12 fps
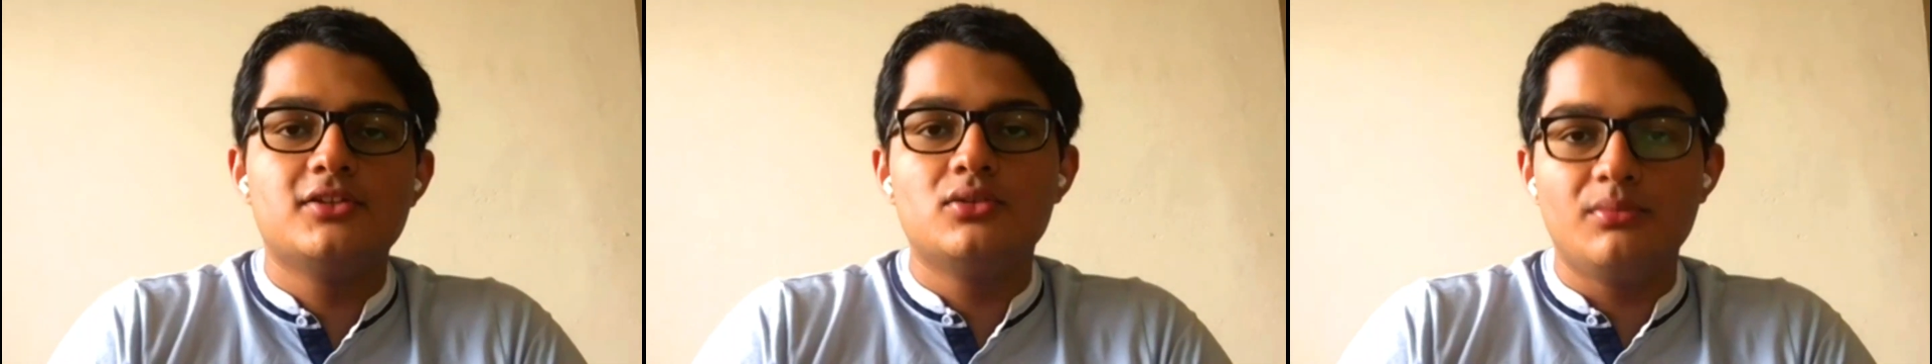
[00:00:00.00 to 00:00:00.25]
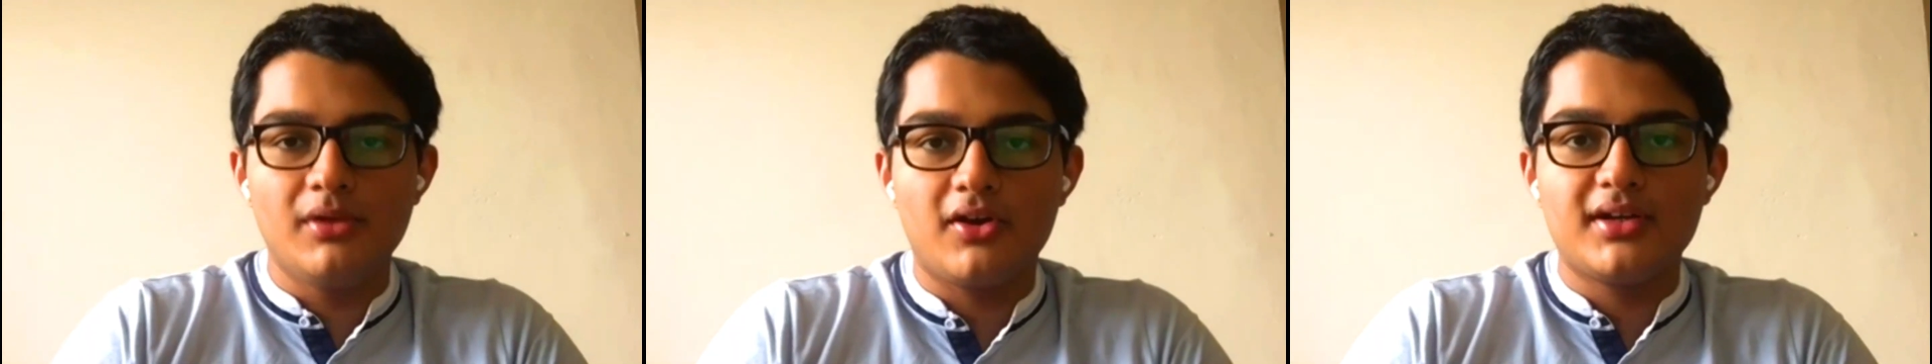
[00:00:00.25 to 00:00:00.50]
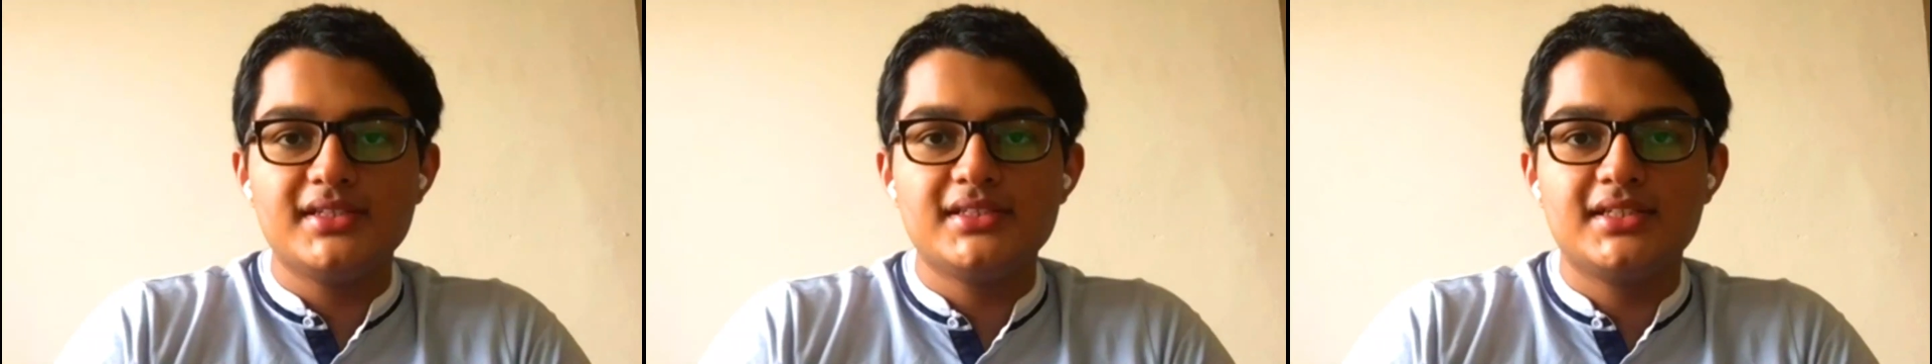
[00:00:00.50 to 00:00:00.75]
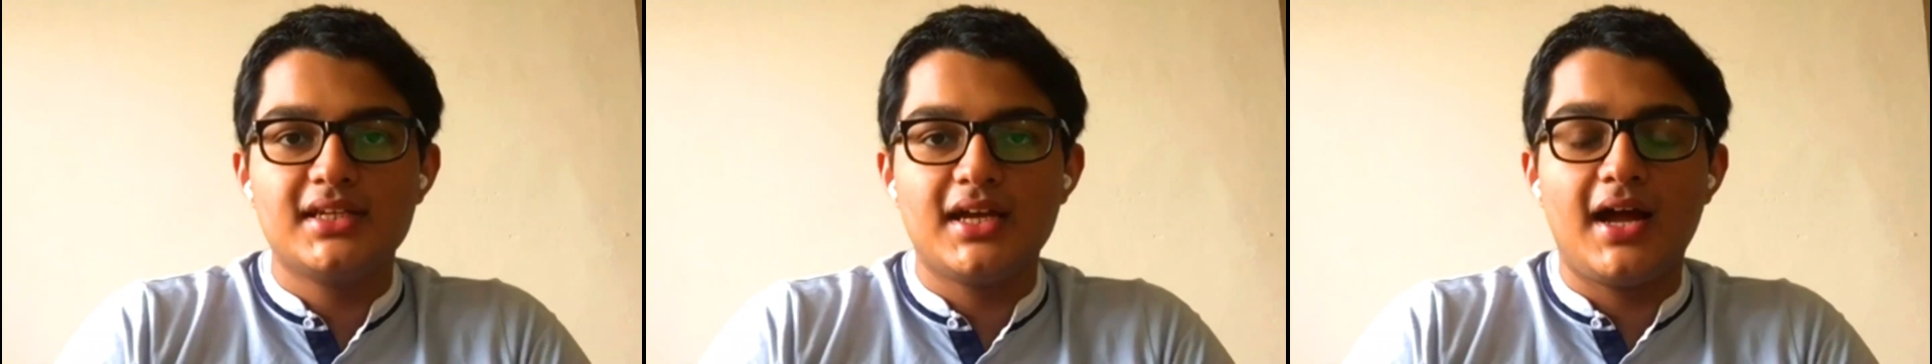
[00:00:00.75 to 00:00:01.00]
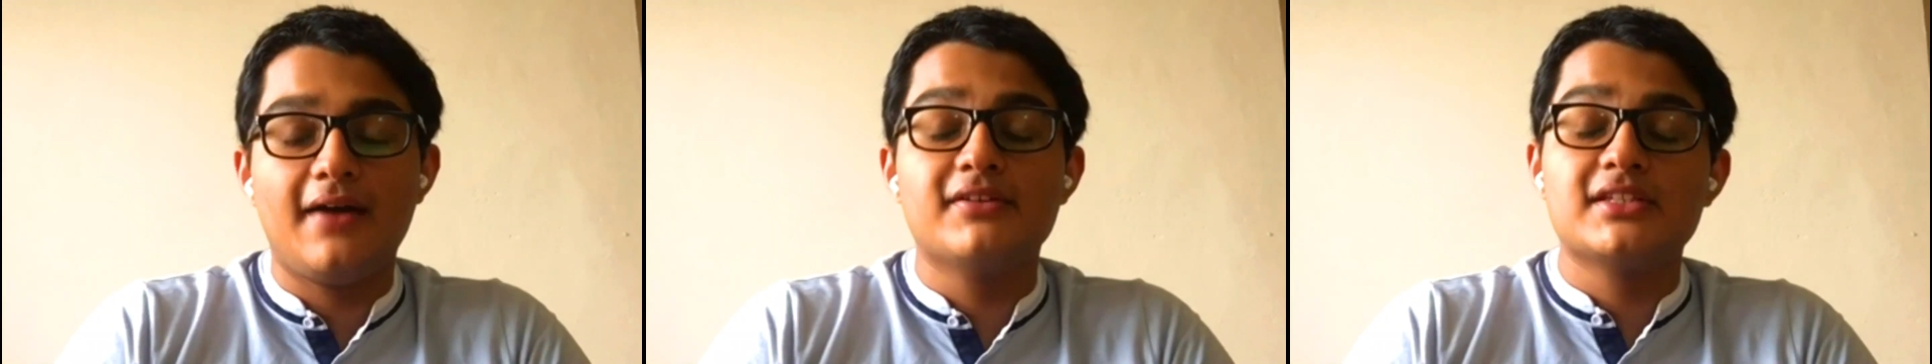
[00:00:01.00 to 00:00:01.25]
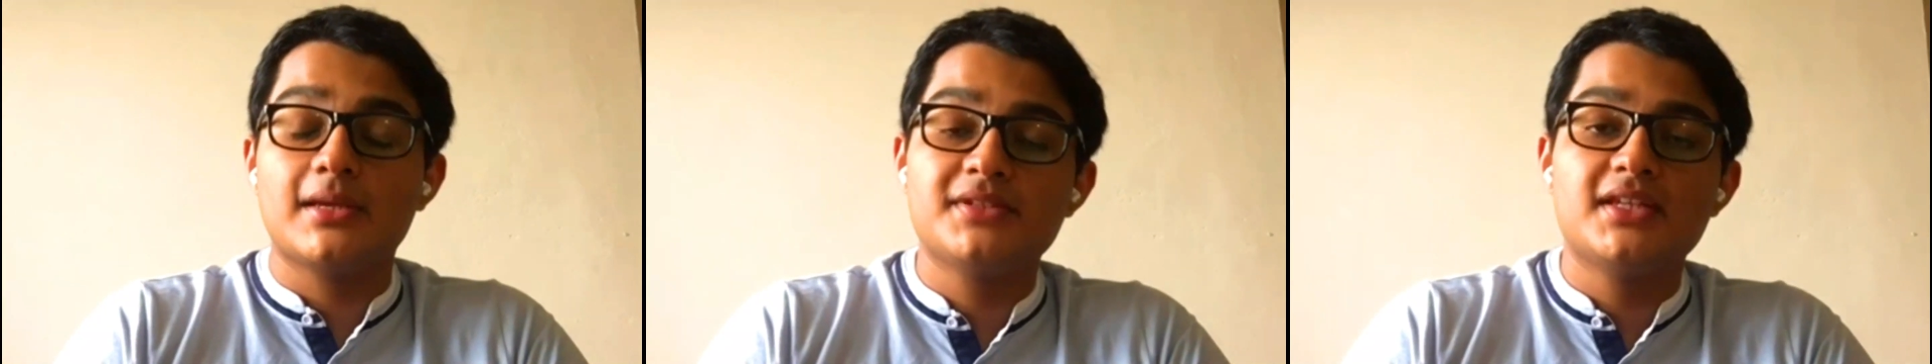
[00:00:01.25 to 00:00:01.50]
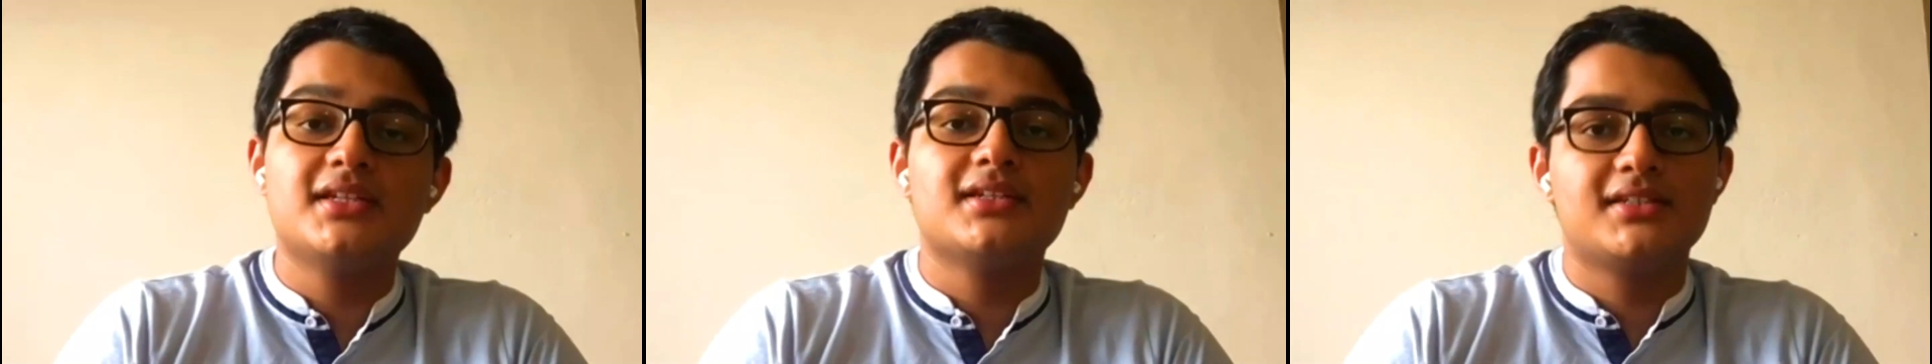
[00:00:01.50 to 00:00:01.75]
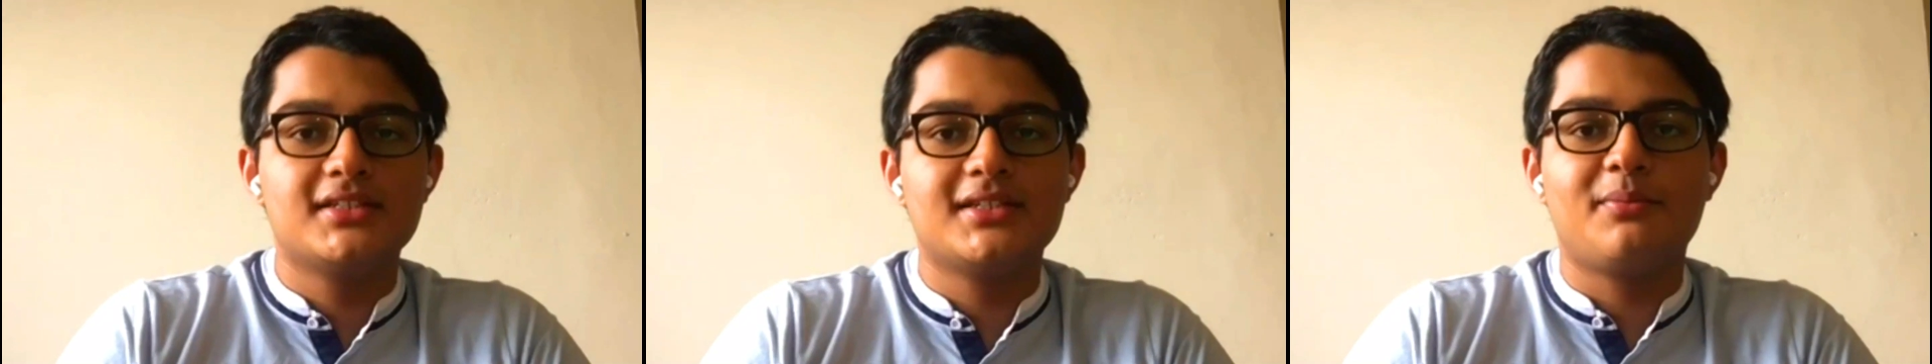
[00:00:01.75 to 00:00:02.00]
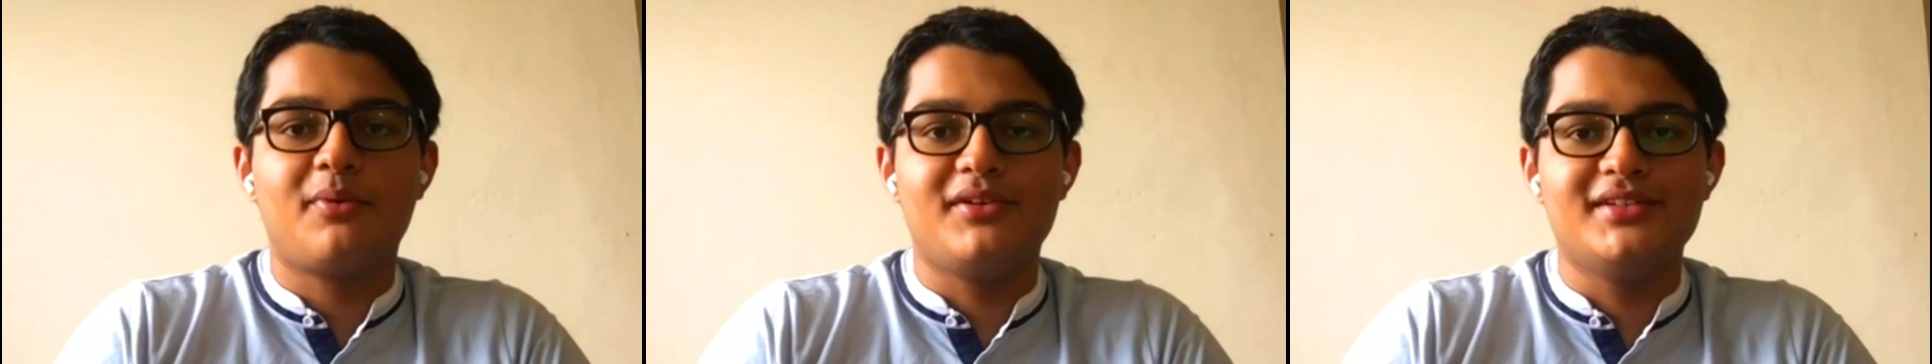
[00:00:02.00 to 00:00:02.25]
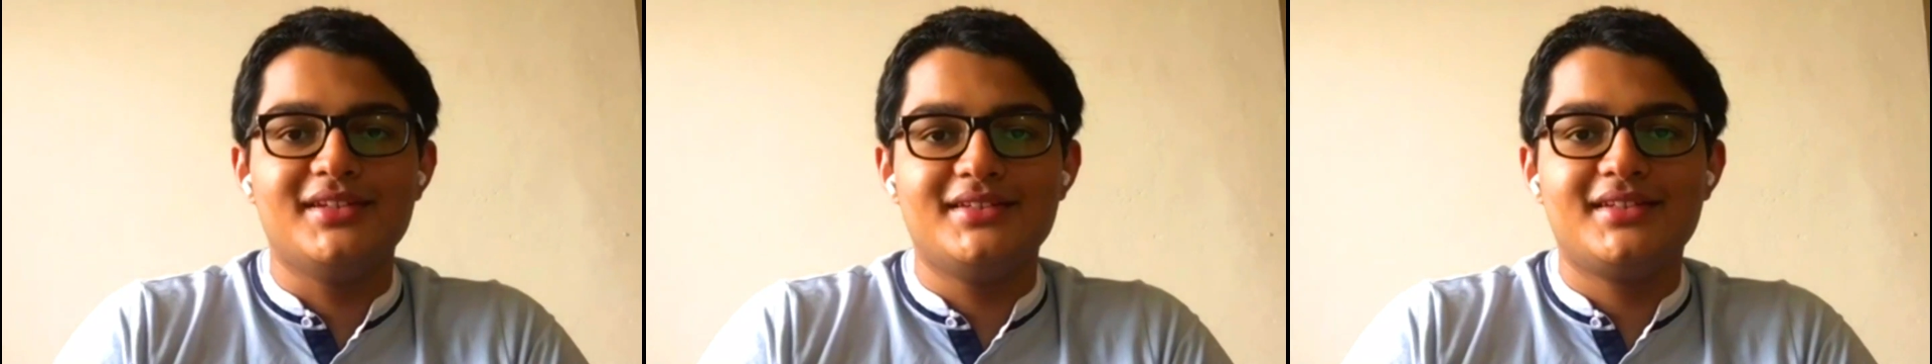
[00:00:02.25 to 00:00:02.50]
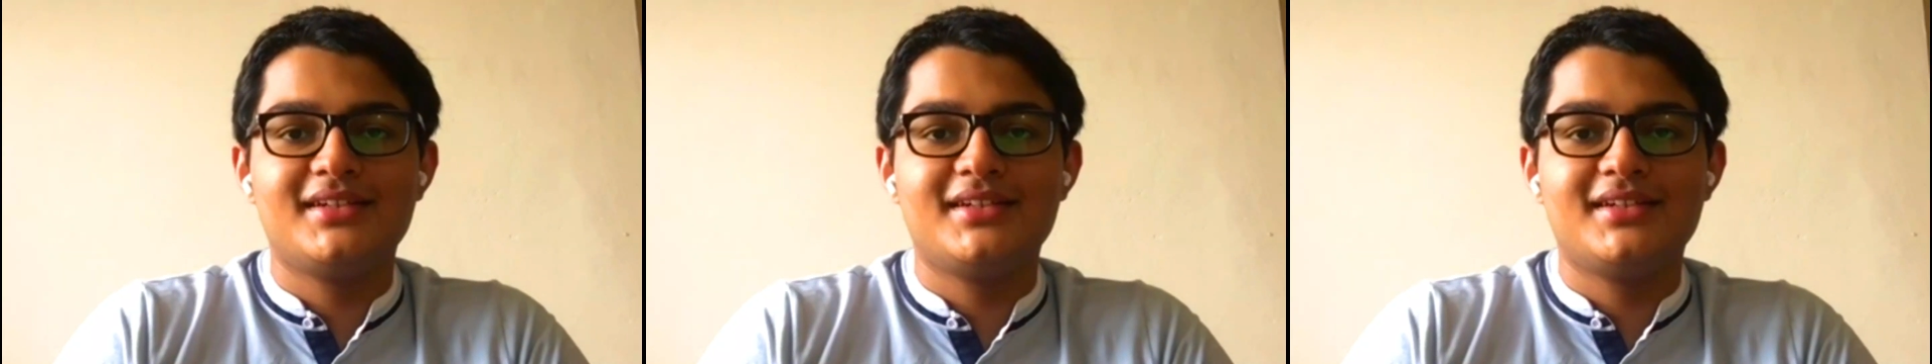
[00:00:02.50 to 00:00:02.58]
To be honest, I was upset and disappointed.